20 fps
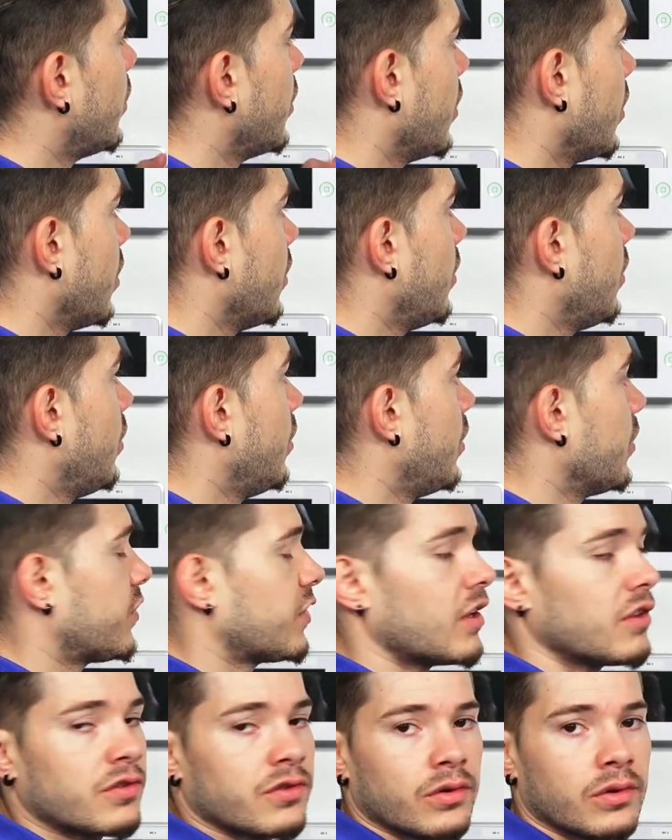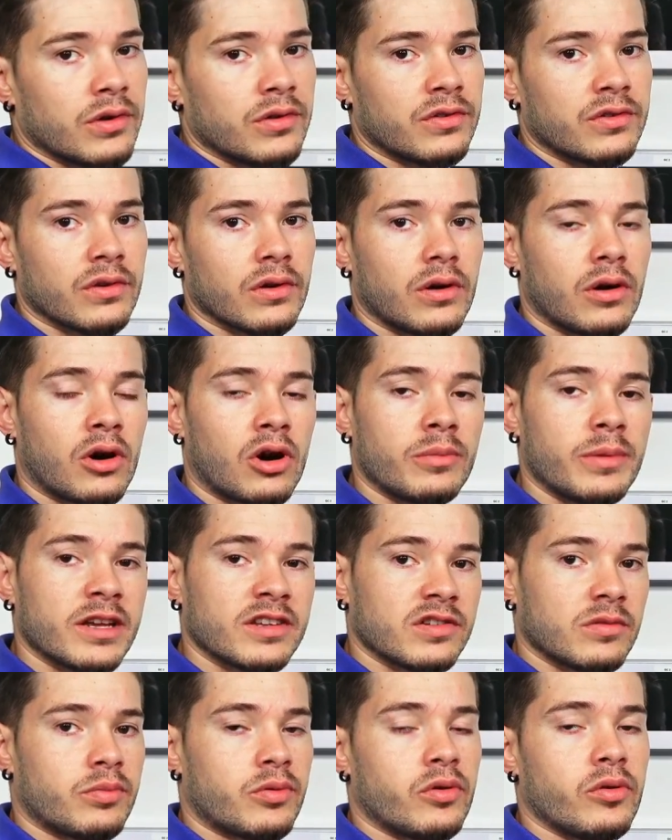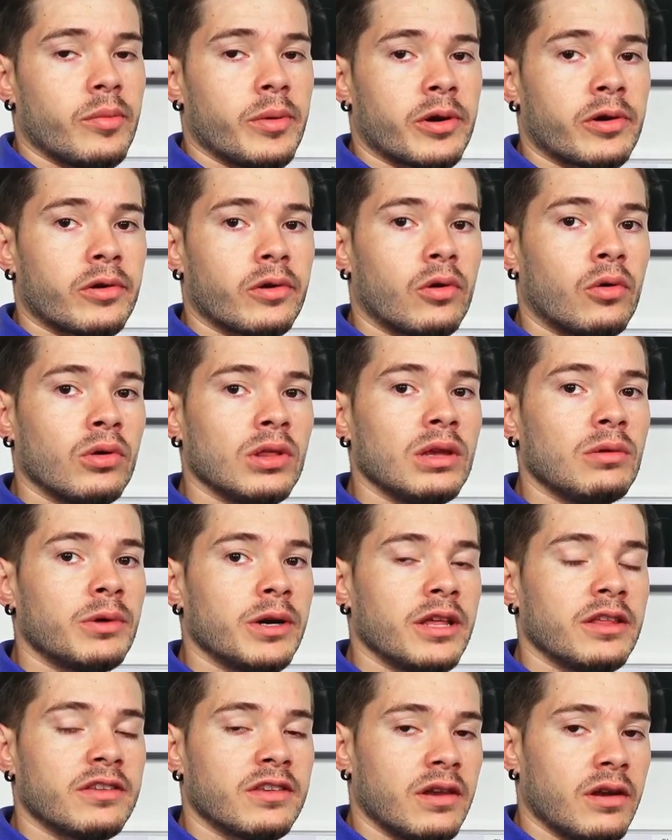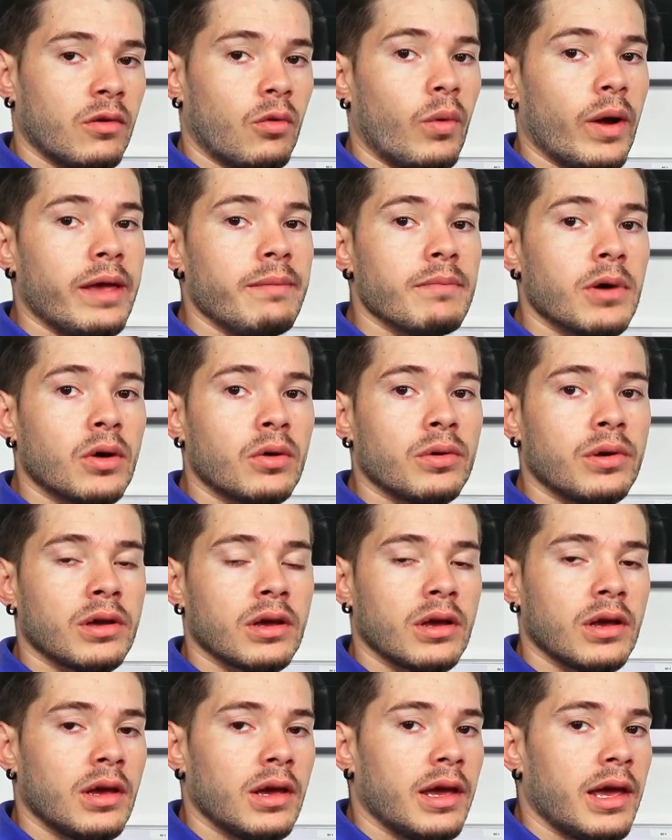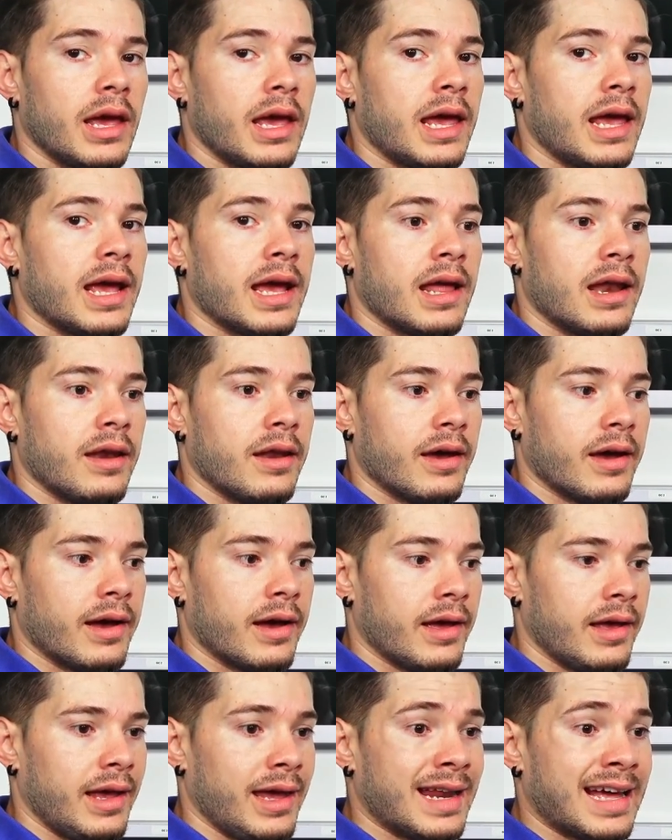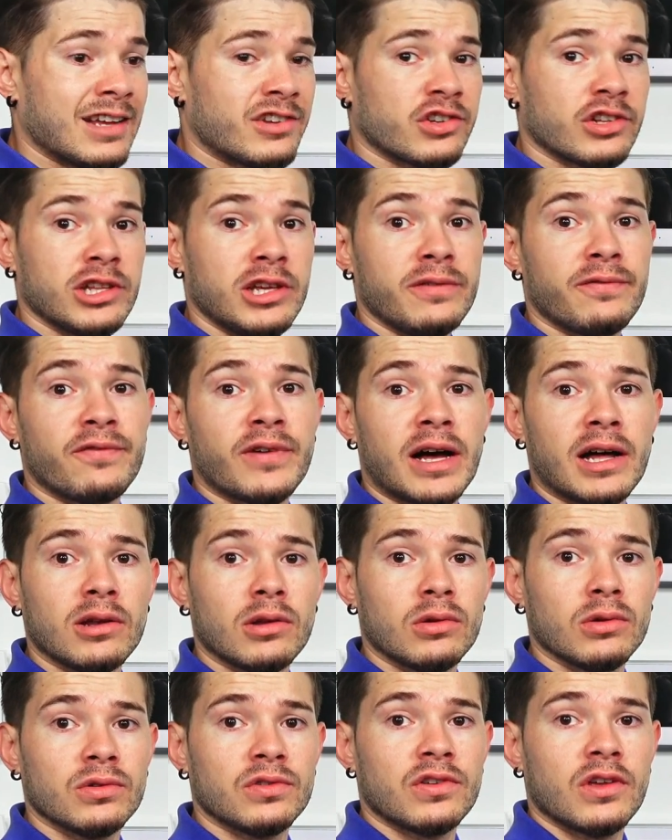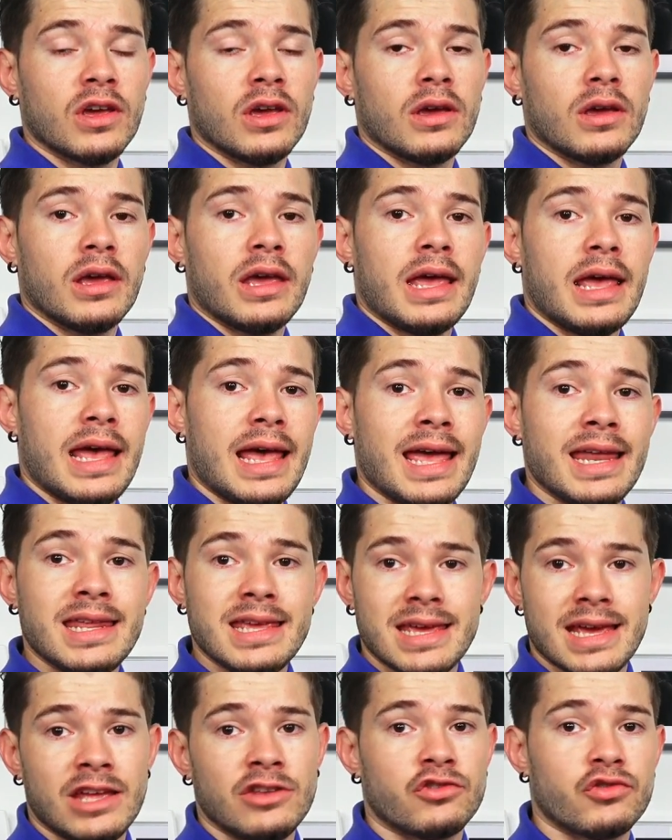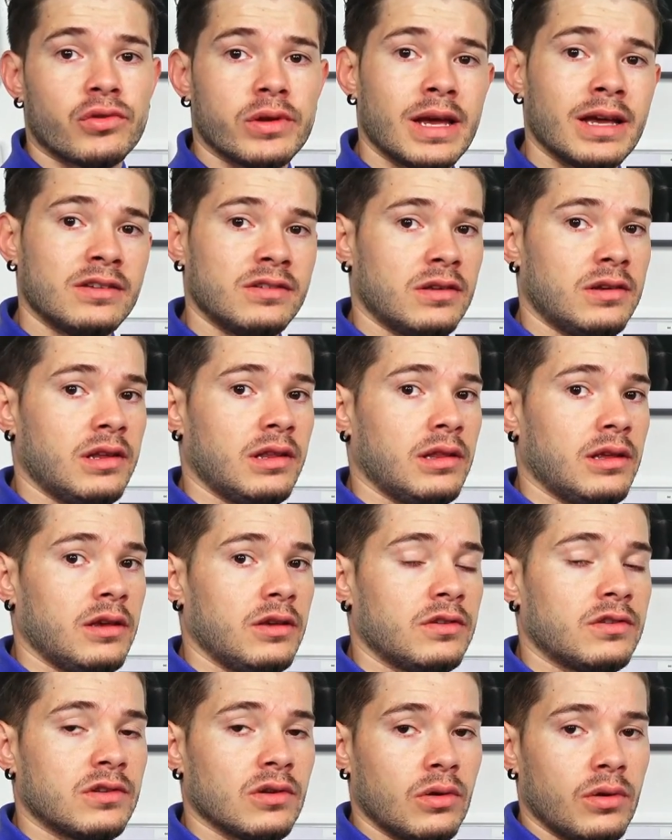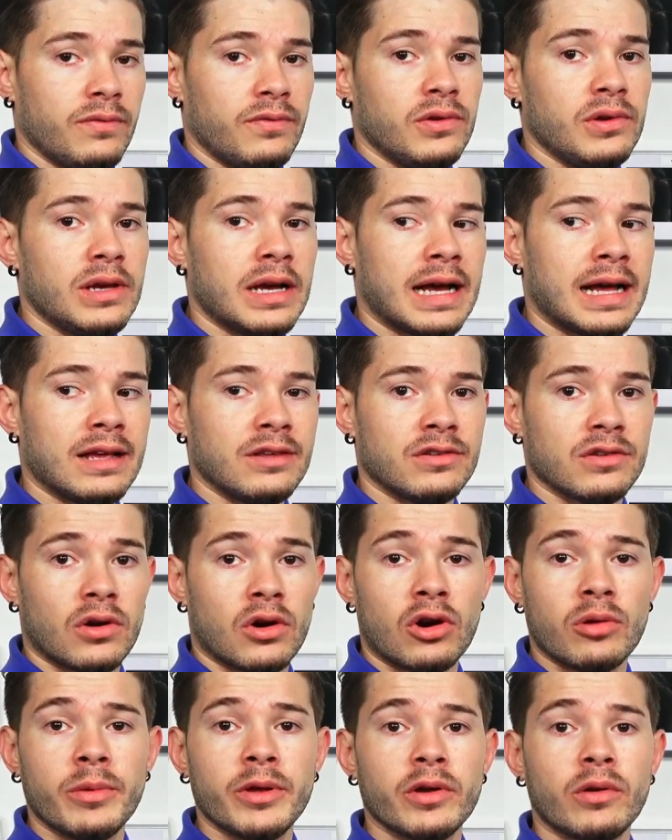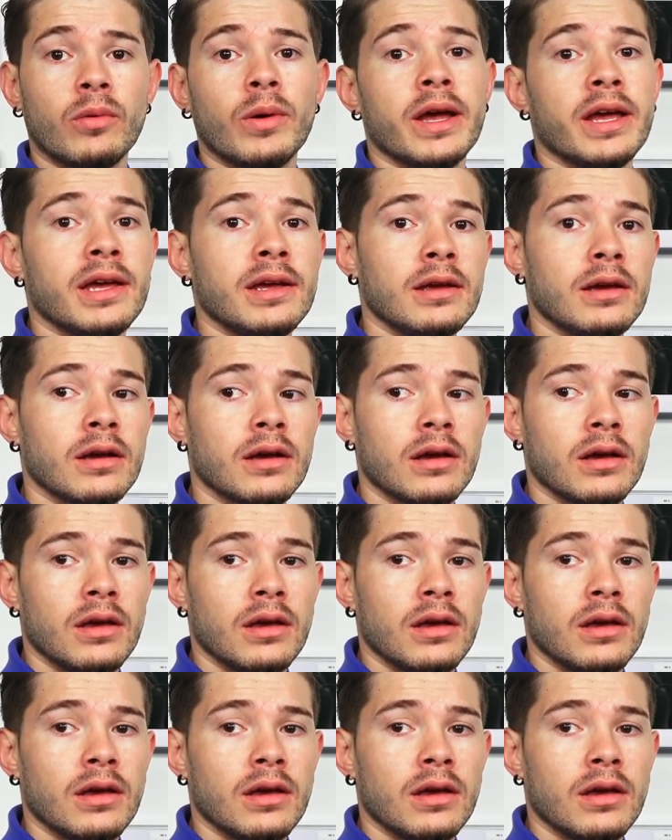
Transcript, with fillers: the, the sensor is armed as a perimeter only when it's in away mode and uh, it actually follows any entry exit delays. So if you guys arm it away,